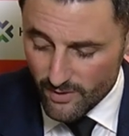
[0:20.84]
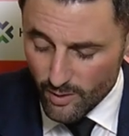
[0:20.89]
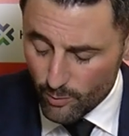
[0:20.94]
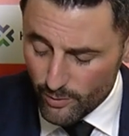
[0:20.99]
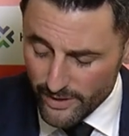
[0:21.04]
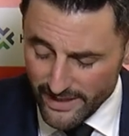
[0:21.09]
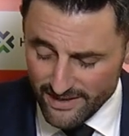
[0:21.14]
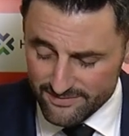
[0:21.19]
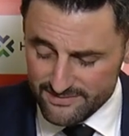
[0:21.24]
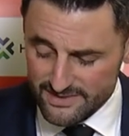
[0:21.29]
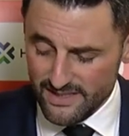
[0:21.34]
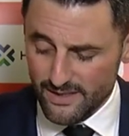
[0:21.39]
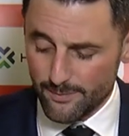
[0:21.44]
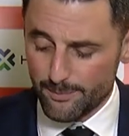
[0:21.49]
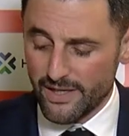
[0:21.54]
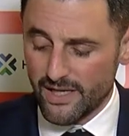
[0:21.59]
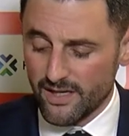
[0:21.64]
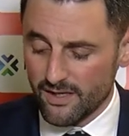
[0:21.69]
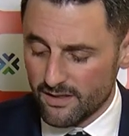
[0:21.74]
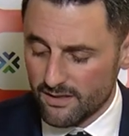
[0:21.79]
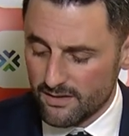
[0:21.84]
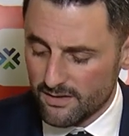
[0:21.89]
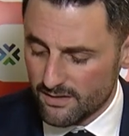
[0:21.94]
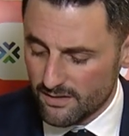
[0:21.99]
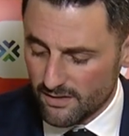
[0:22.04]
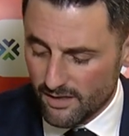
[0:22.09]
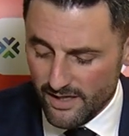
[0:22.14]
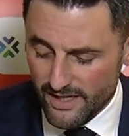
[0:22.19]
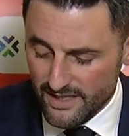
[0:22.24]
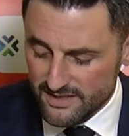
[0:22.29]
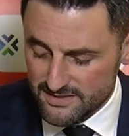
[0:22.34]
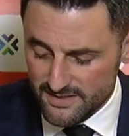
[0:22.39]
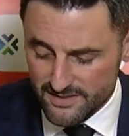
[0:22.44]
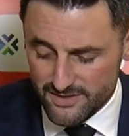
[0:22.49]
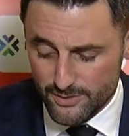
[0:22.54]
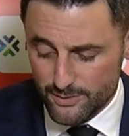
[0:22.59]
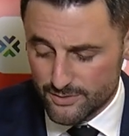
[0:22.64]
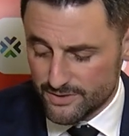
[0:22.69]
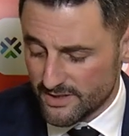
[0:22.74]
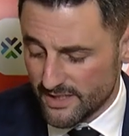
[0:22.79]
we have to get better. Our
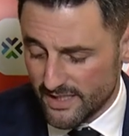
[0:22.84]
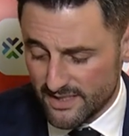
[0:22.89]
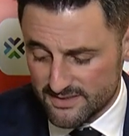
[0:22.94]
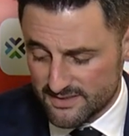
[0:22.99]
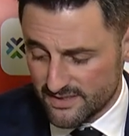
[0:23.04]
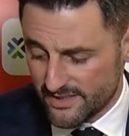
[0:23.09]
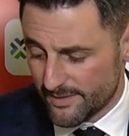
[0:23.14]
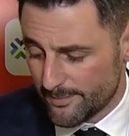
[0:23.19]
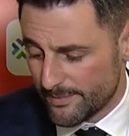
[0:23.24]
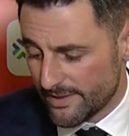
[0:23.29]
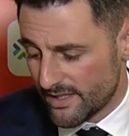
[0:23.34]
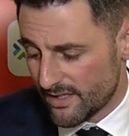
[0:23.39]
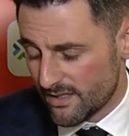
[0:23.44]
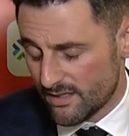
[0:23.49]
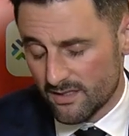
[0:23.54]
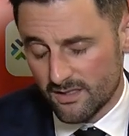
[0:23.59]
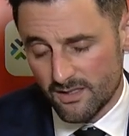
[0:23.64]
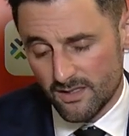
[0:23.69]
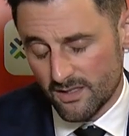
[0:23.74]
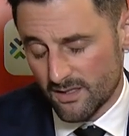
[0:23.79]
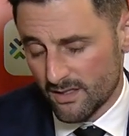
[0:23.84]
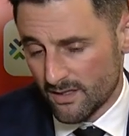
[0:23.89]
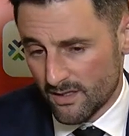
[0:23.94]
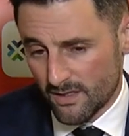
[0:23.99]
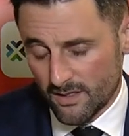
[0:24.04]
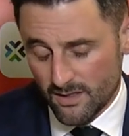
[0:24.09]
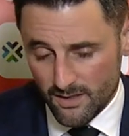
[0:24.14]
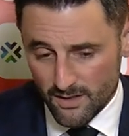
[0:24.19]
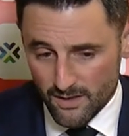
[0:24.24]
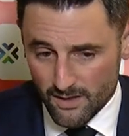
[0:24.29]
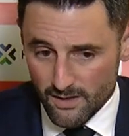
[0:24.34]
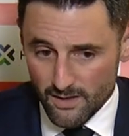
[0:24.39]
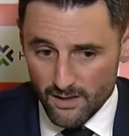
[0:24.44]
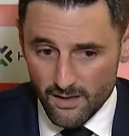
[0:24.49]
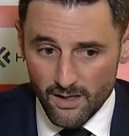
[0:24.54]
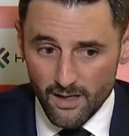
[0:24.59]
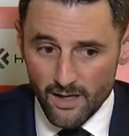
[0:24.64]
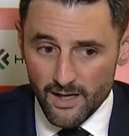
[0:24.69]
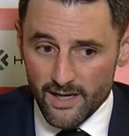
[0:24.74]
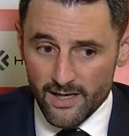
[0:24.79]
execution has to get better.
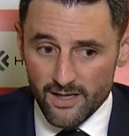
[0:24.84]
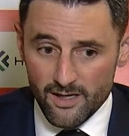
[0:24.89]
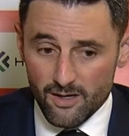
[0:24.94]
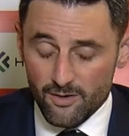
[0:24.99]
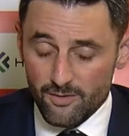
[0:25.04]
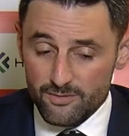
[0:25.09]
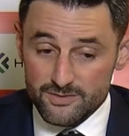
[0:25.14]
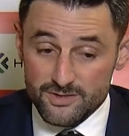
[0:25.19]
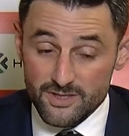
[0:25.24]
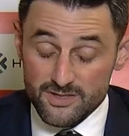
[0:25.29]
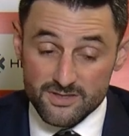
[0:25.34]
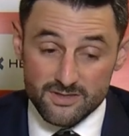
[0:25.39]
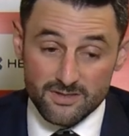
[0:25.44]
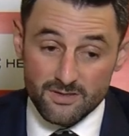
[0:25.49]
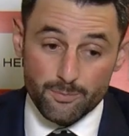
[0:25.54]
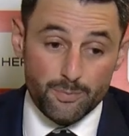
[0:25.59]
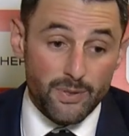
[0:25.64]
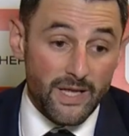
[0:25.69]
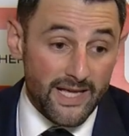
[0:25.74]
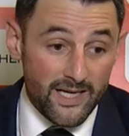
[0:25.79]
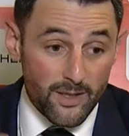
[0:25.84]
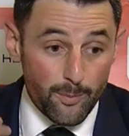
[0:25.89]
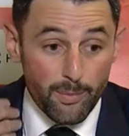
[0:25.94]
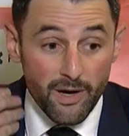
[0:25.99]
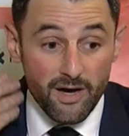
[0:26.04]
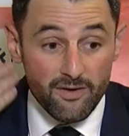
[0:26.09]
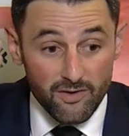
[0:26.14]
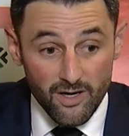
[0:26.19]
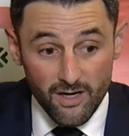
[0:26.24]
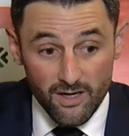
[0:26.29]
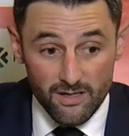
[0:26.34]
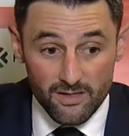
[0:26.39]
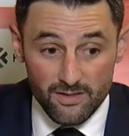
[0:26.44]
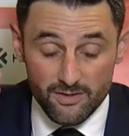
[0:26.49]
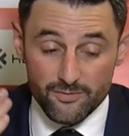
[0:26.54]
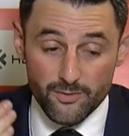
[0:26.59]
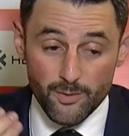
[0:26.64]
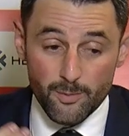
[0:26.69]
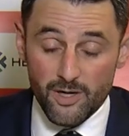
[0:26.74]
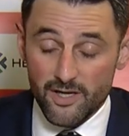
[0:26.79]
And our just playing above our,
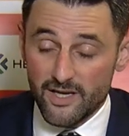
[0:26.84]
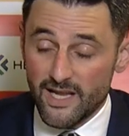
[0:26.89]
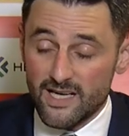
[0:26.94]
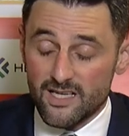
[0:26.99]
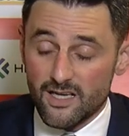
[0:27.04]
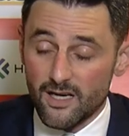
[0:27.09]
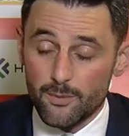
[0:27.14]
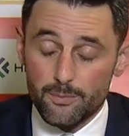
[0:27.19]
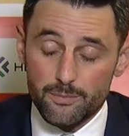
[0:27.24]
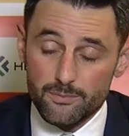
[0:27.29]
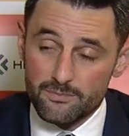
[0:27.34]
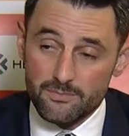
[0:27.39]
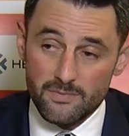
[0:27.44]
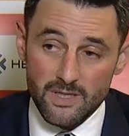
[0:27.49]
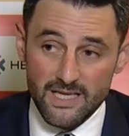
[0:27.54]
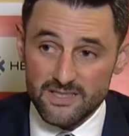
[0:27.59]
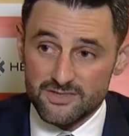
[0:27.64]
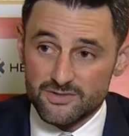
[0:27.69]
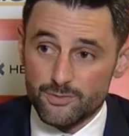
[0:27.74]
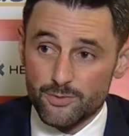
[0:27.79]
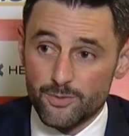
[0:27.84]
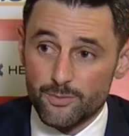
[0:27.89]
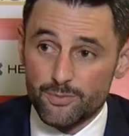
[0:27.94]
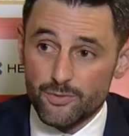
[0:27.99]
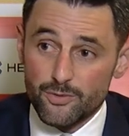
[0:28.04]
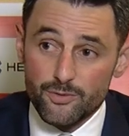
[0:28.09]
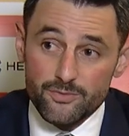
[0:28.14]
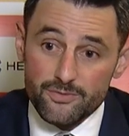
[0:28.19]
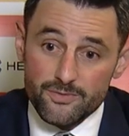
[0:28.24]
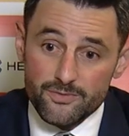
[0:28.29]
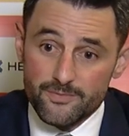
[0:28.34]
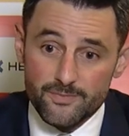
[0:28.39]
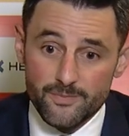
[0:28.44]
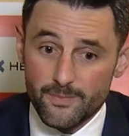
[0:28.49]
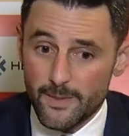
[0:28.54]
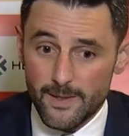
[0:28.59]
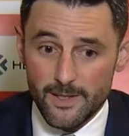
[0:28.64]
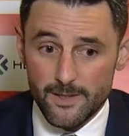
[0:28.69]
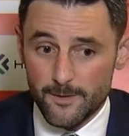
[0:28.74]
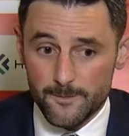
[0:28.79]
from our neck up has to improve,
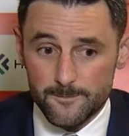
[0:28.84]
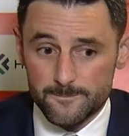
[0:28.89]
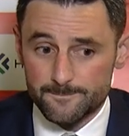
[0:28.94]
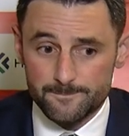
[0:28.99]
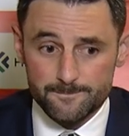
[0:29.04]
you know.